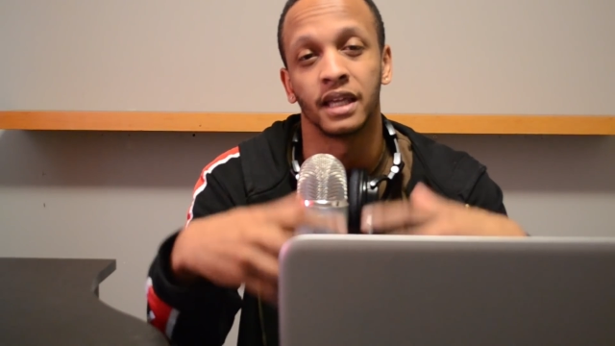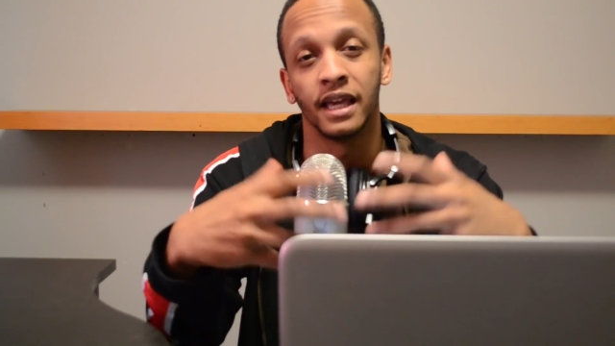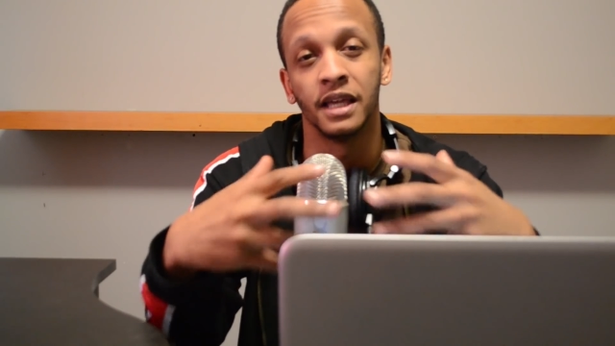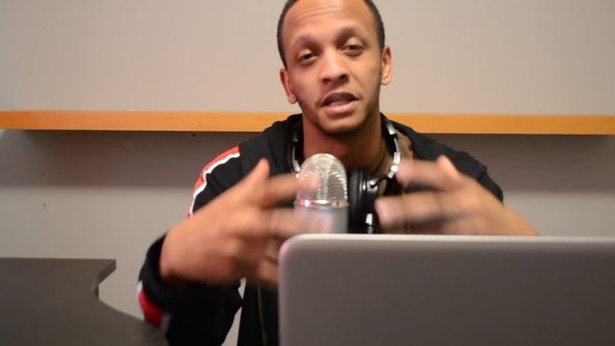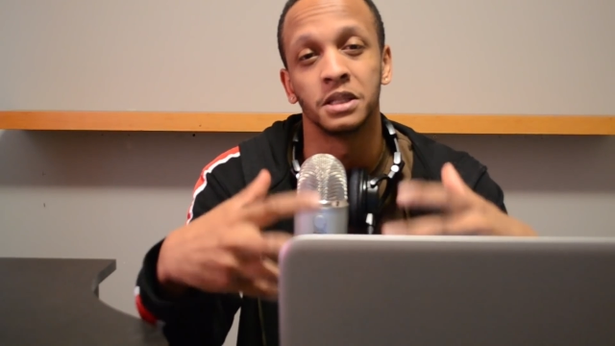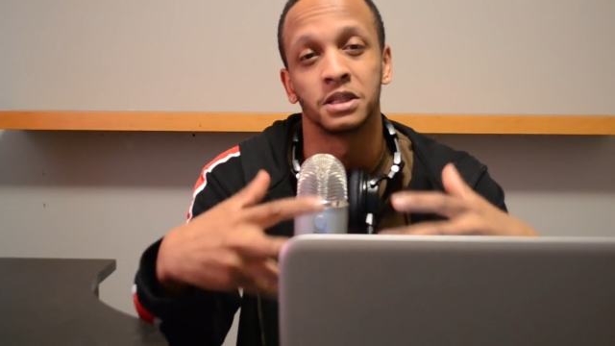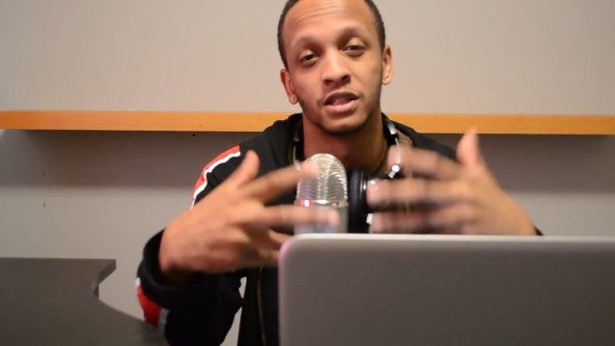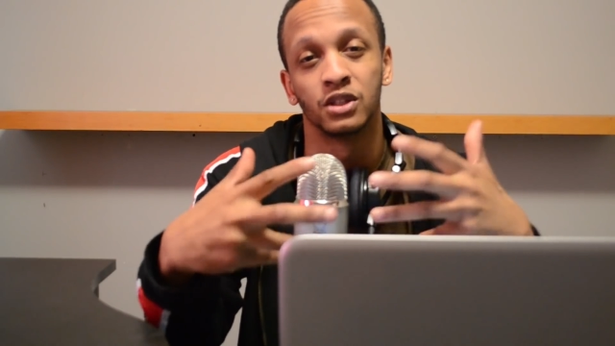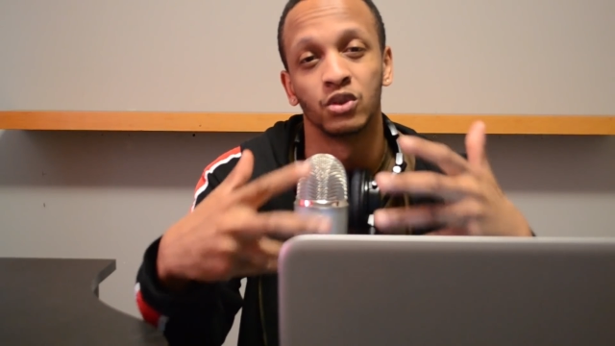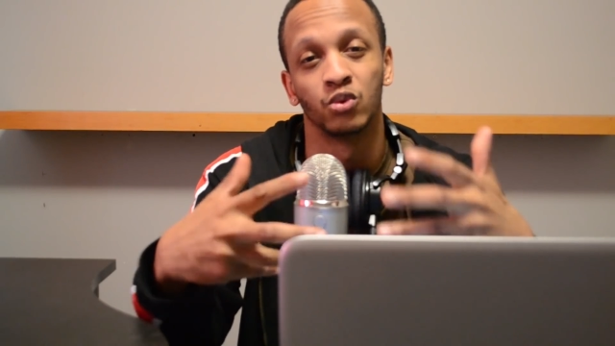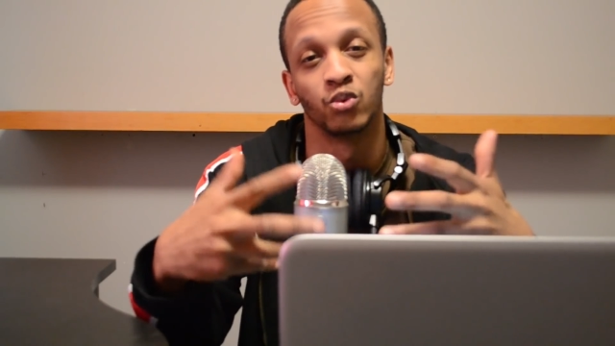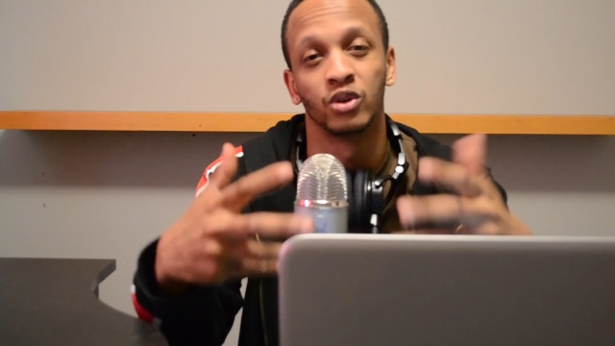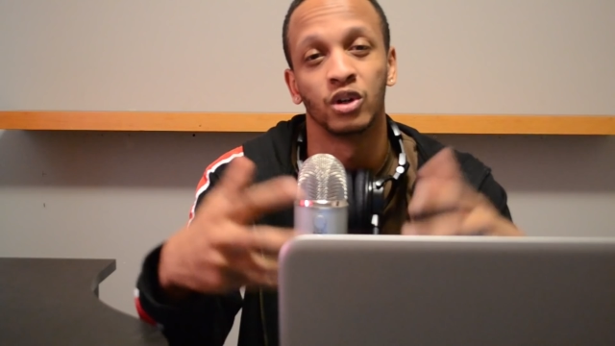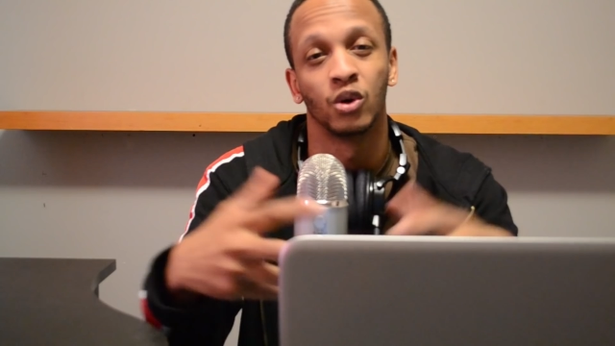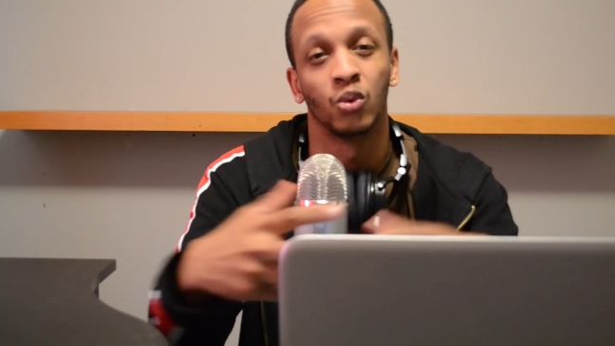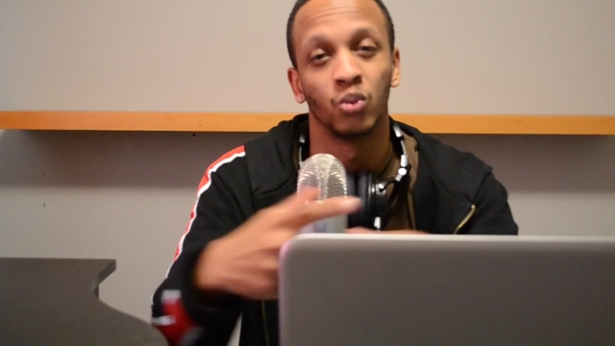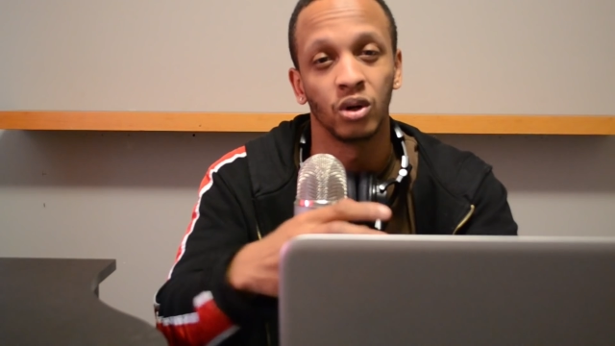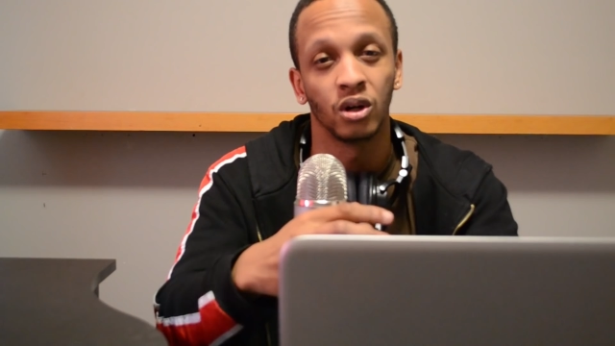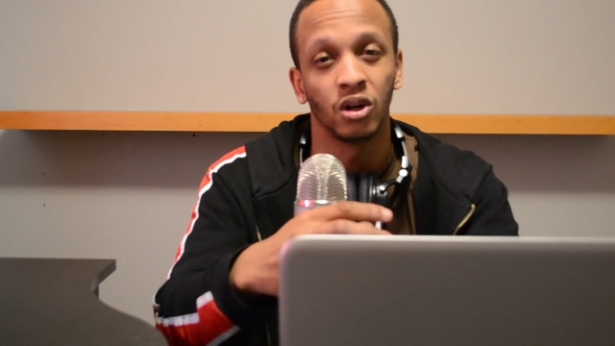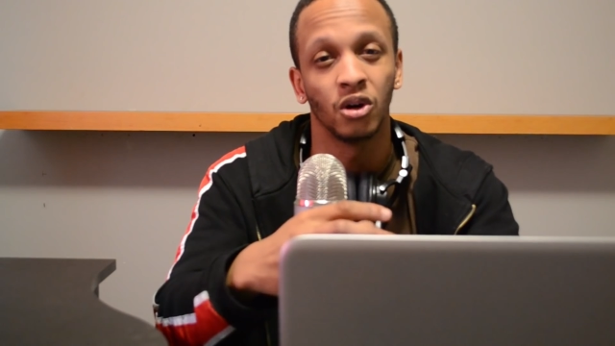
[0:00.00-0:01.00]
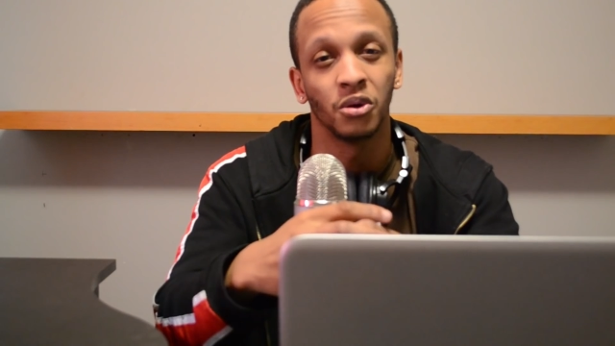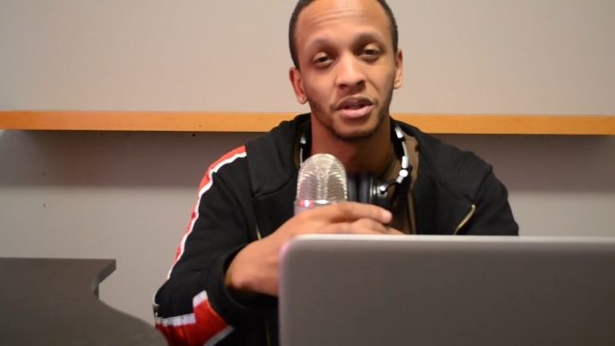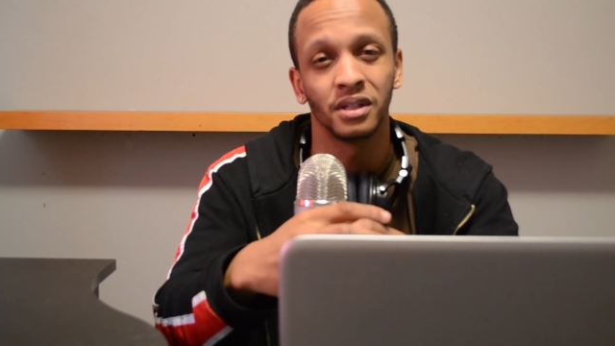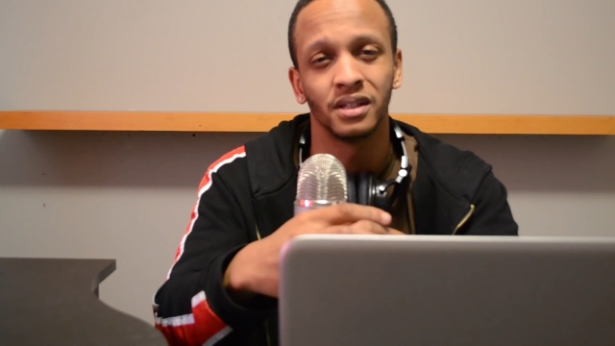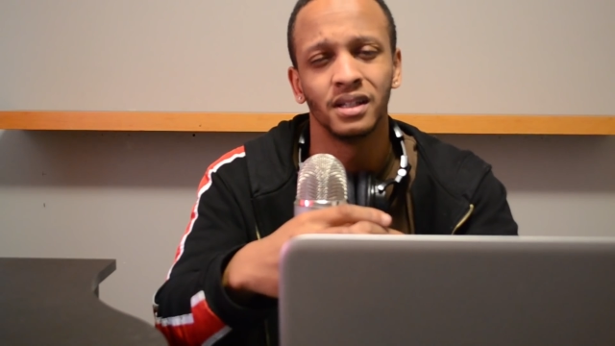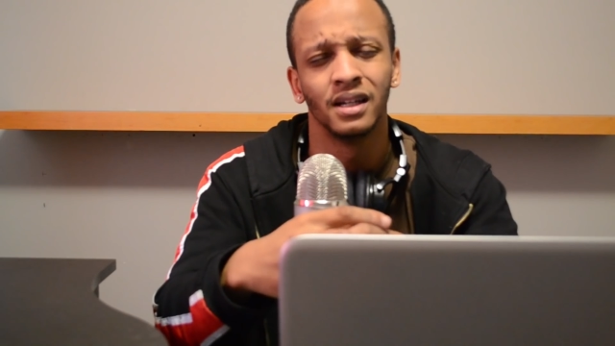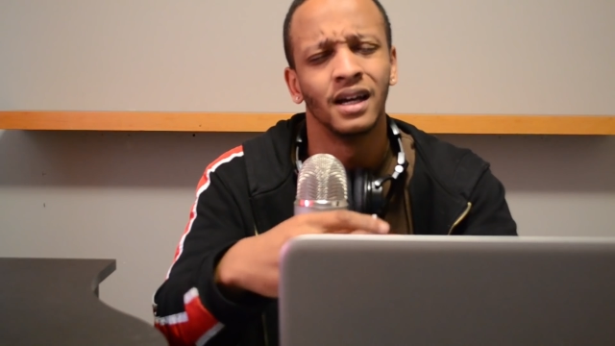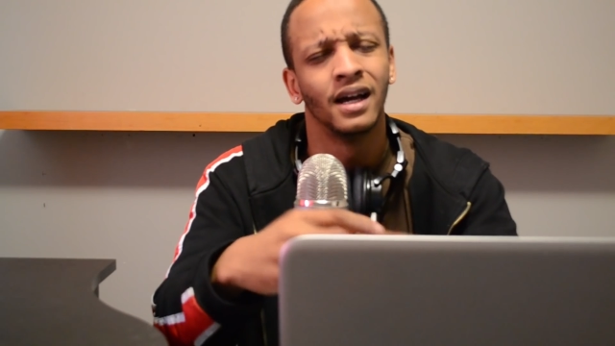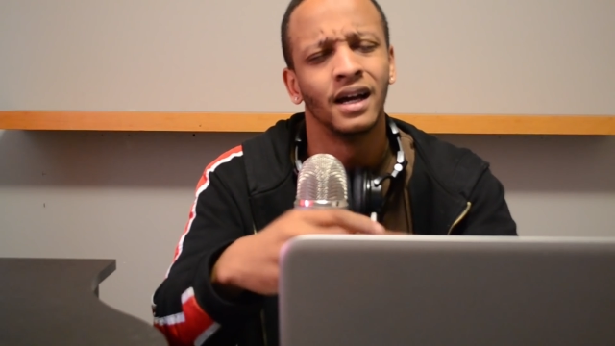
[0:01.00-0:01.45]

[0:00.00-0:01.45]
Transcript: into the real world, and